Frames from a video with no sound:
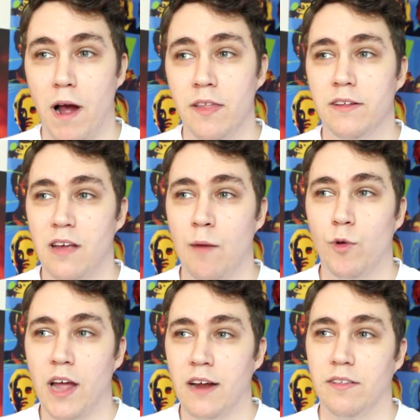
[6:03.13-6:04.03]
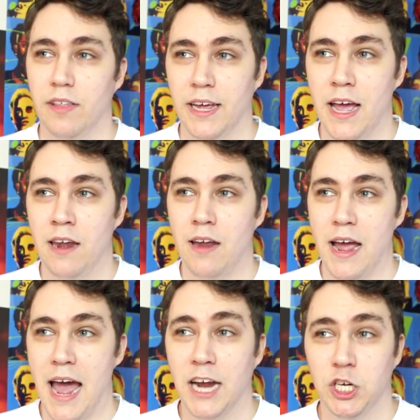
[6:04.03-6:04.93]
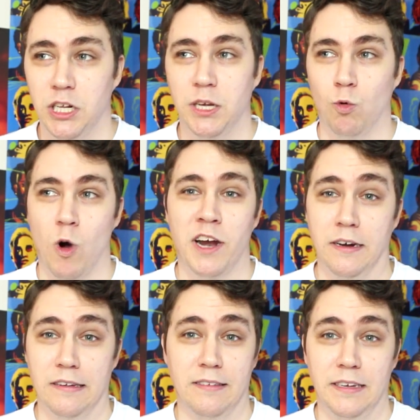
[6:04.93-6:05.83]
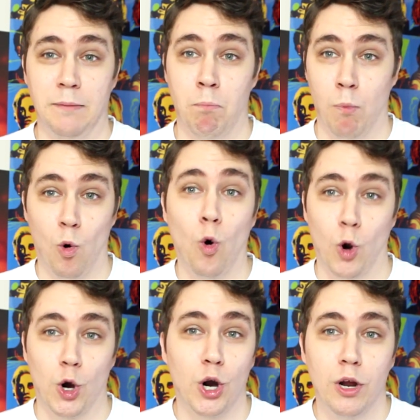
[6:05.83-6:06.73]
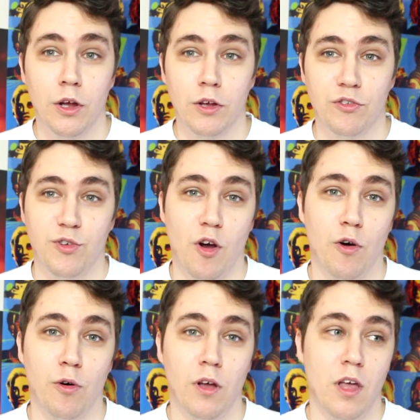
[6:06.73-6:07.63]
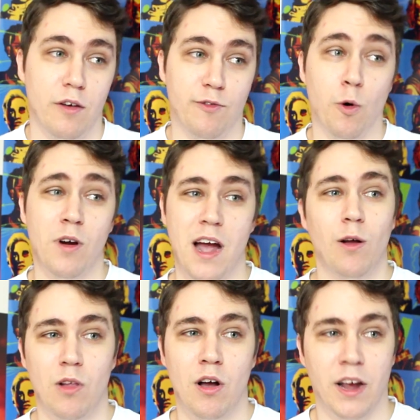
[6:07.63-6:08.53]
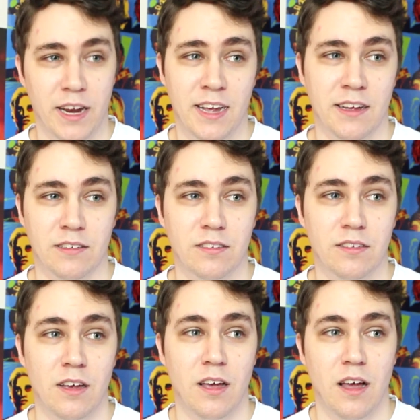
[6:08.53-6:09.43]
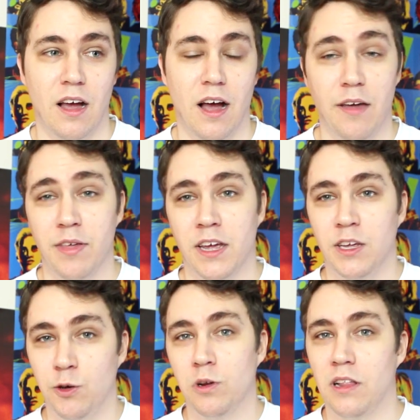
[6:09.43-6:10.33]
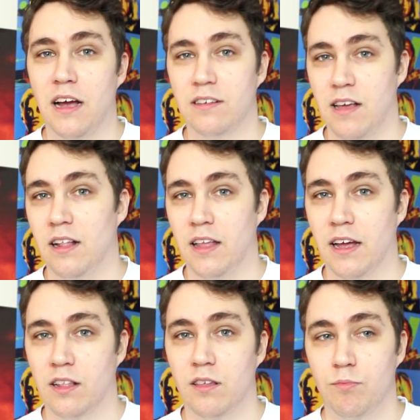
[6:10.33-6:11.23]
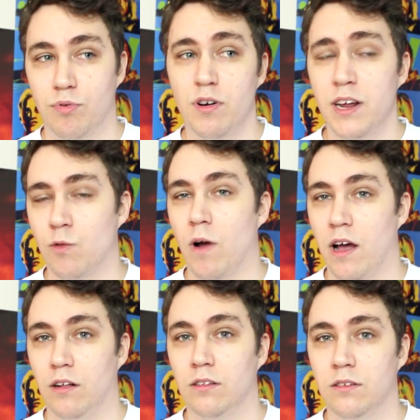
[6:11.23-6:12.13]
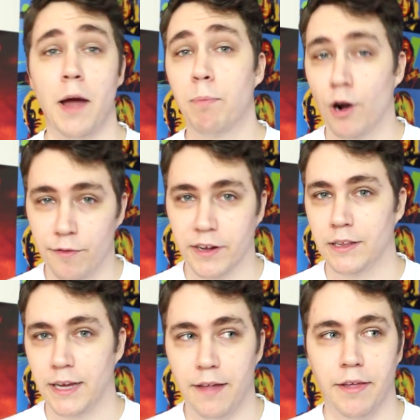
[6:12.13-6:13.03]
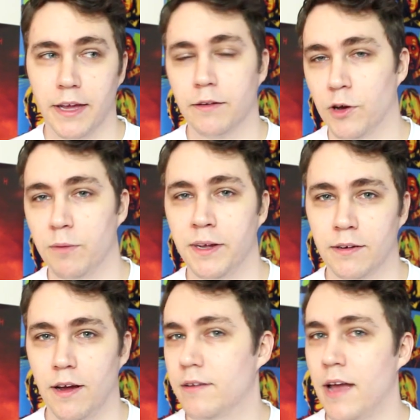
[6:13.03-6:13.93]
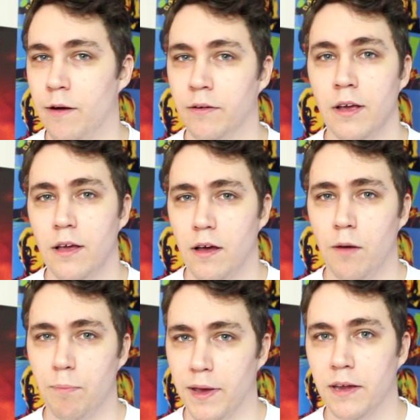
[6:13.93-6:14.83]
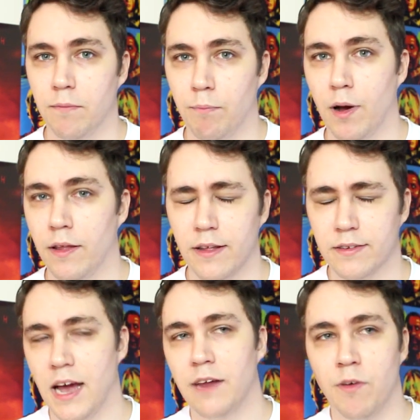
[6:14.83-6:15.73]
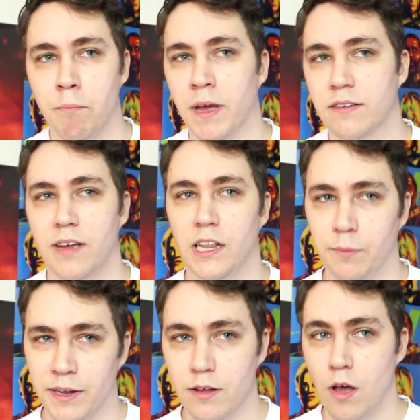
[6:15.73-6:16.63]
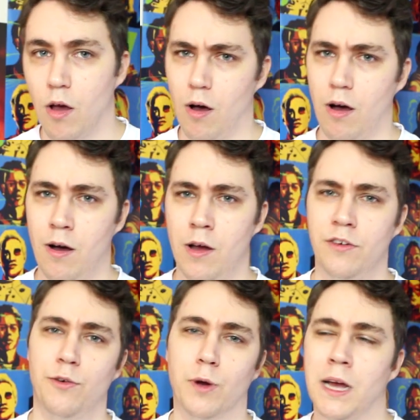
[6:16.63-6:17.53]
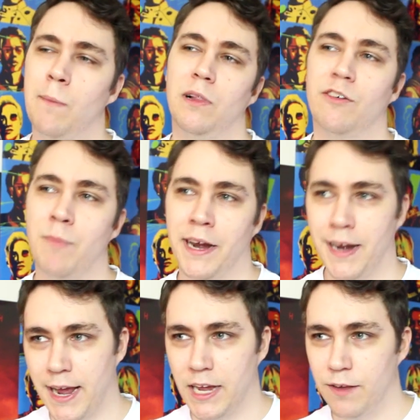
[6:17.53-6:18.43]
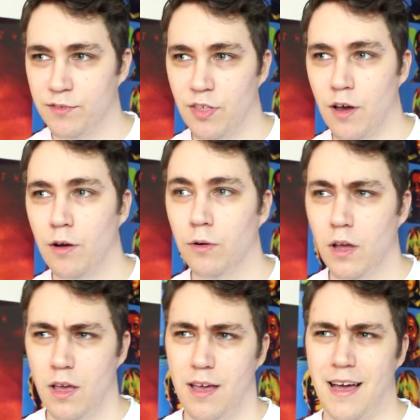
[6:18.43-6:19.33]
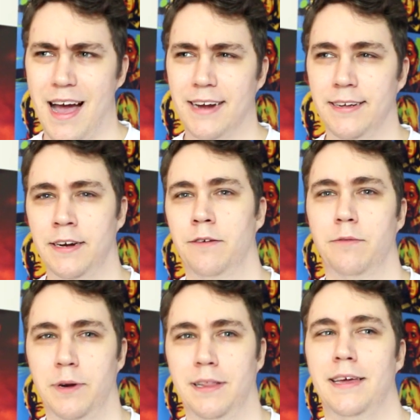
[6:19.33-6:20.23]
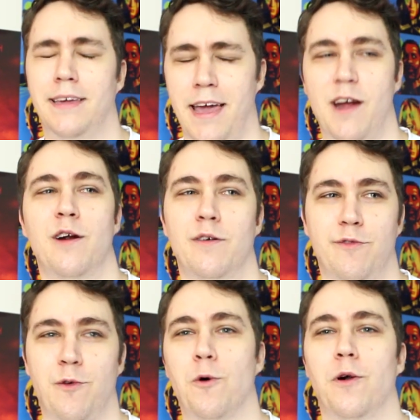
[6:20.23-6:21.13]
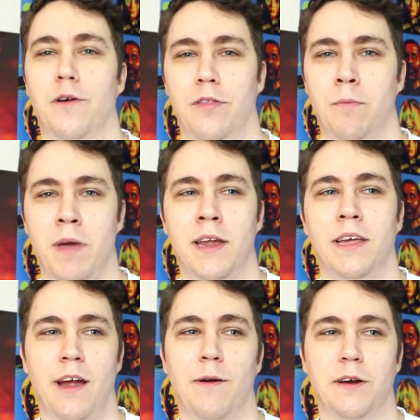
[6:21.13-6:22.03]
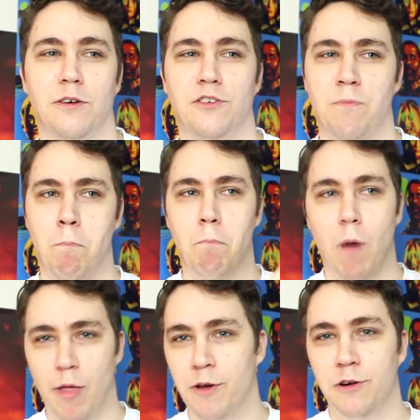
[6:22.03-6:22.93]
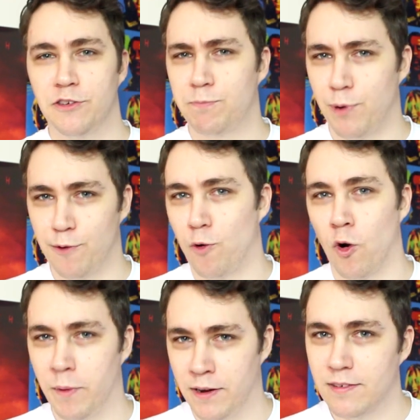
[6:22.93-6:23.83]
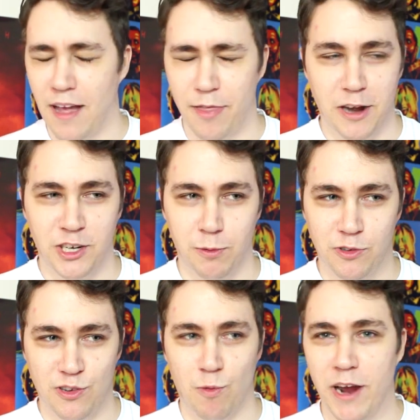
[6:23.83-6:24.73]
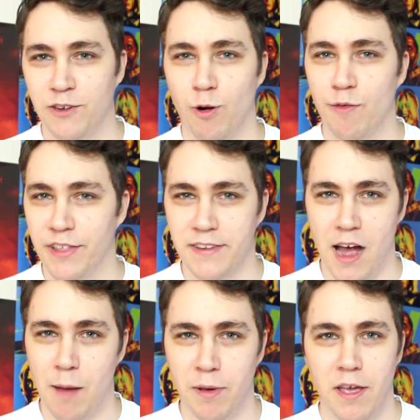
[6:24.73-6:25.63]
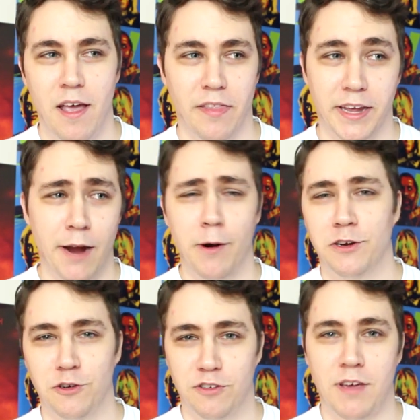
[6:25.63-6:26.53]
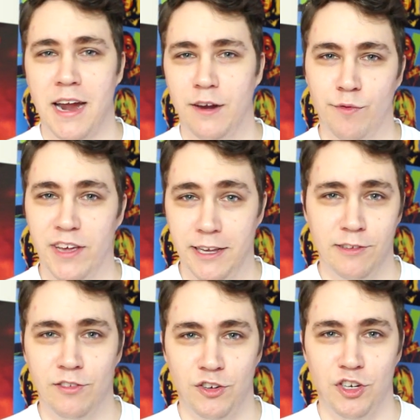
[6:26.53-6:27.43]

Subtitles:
By the time we got to the end, I actually wanted to see more. So for how long it is, I think it utilized that length pretty well. Not perfectly. I think it could have been cut down a bit, but that's kind of a mixed element. On to a couple of my negatives, though. I didn't really care for the main character's mother's performance. I thought she was just way too over the top. The character just kind of is.